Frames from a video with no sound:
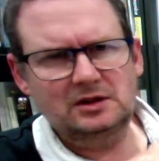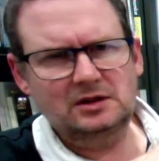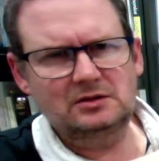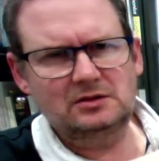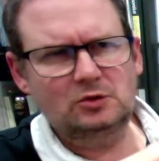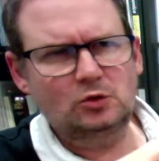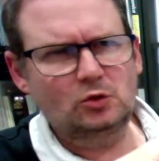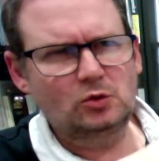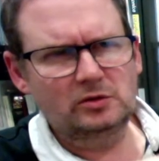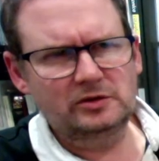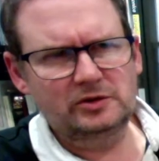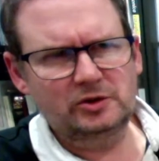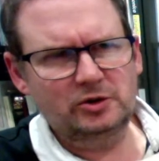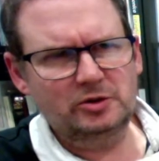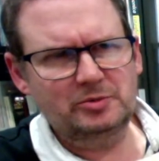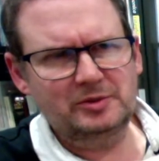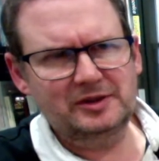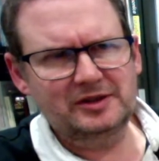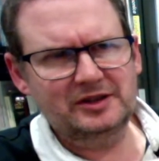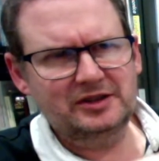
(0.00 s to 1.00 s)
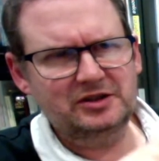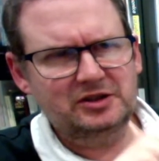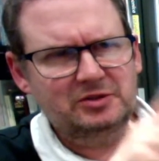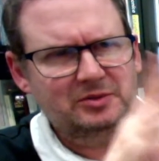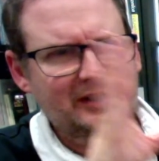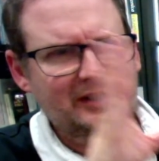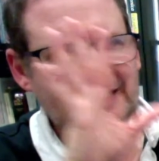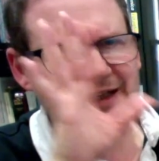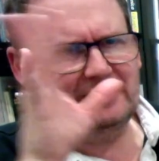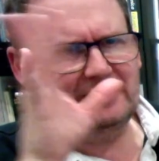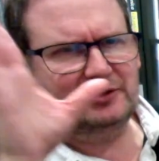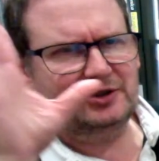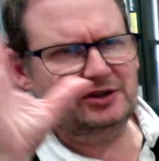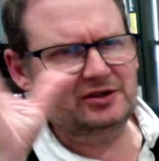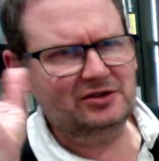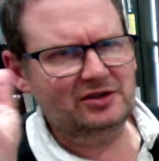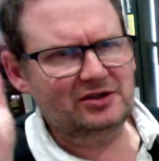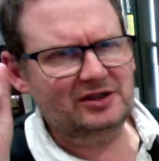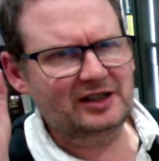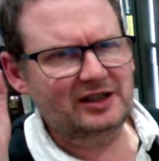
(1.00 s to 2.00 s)
all the documentation about how things
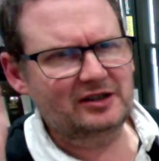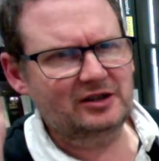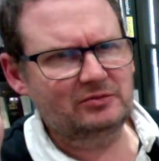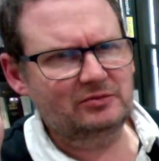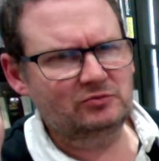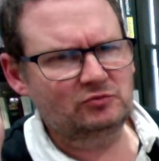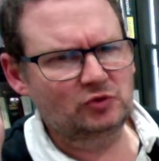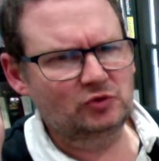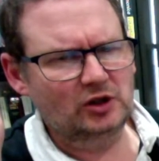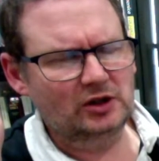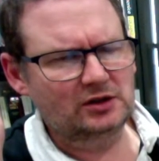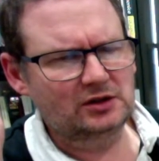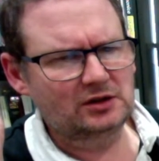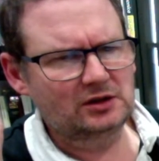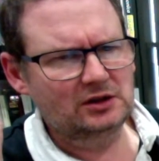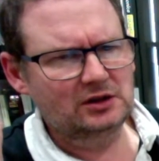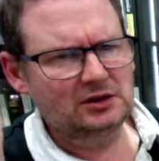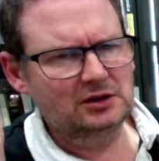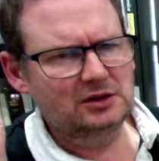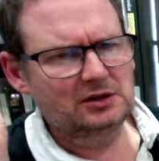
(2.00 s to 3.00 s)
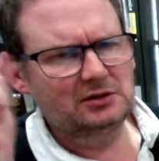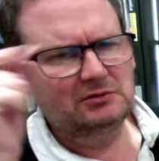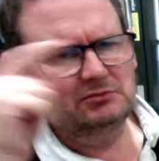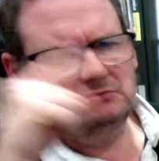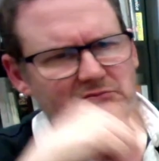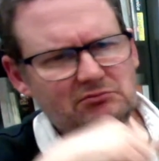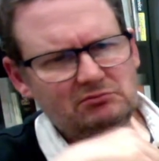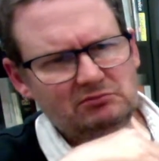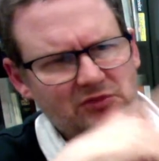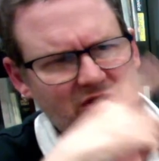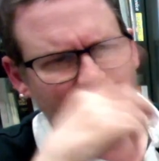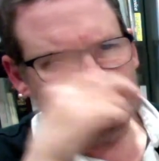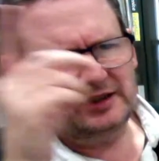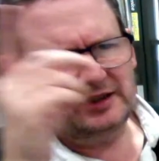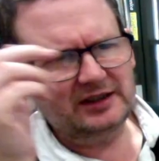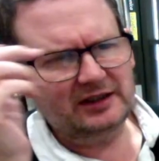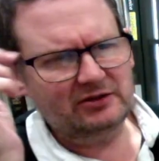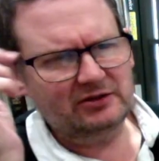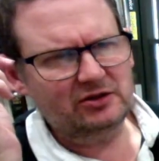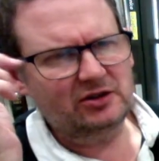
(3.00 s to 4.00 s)
are set up and run stays
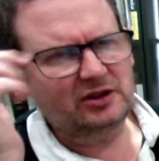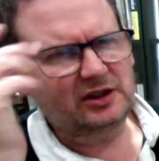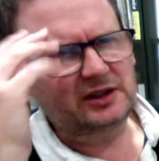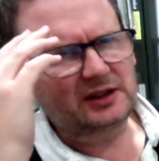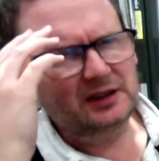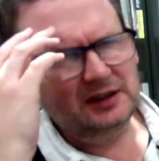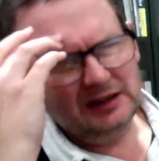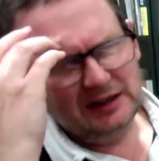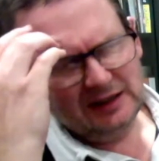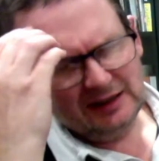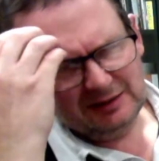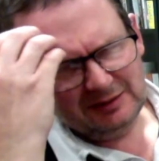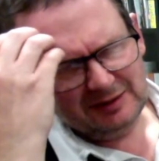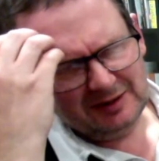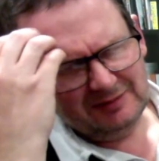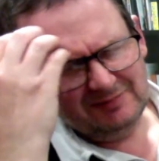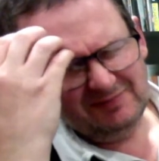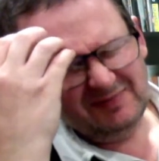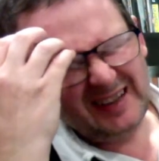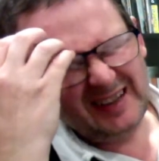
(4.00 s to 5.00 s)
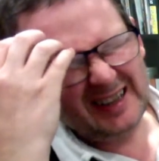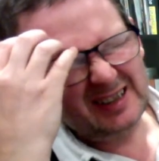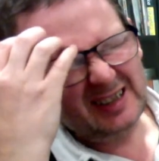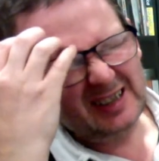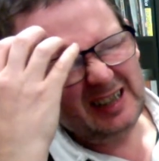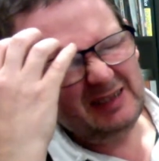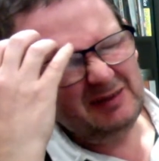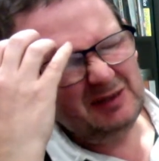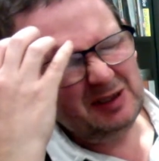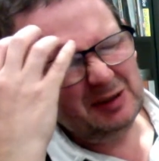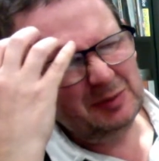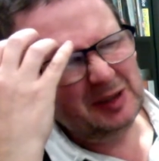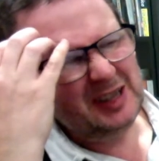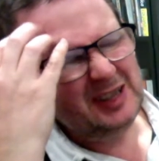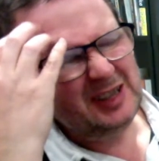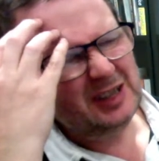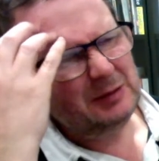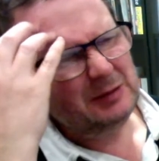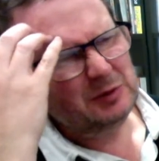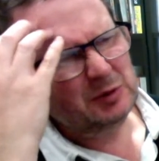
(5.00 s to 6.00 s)
outside. that to me
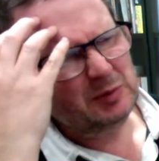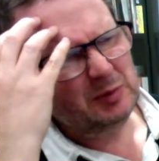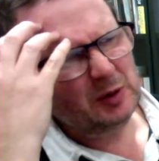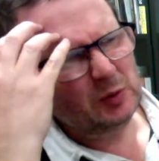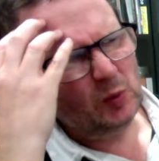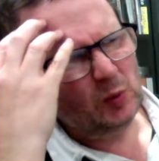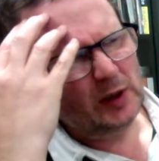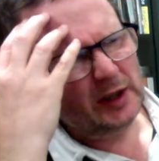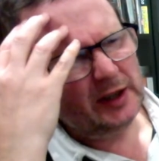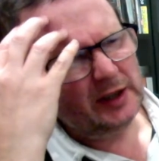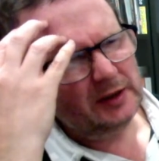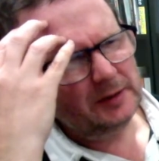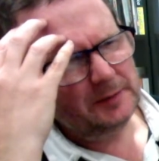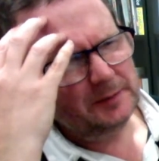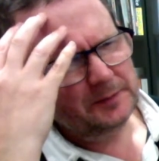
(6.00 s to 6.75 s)
seems a bit weird.